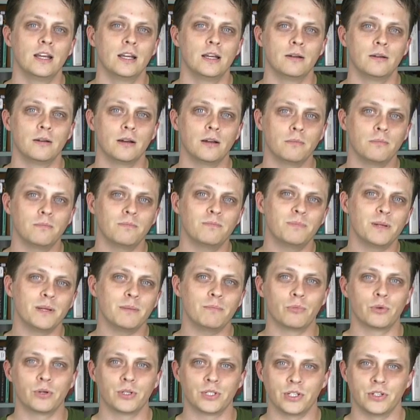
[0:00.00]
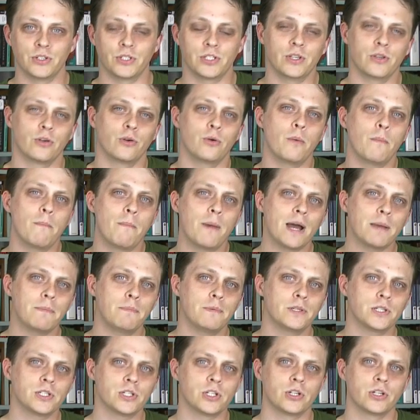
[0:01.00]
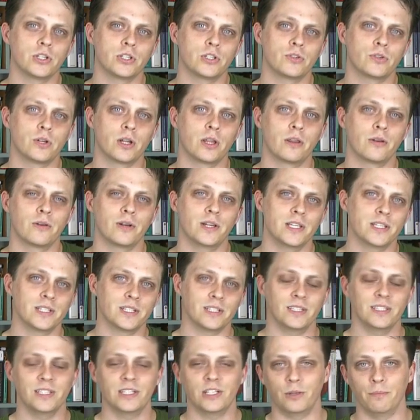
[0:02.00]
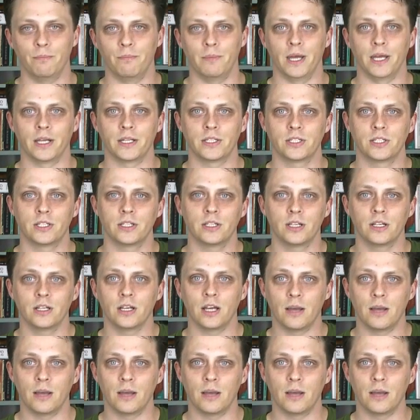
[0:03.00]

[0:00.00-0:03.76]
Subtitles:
A bit more seriously though, my position on string theory is a little mixed.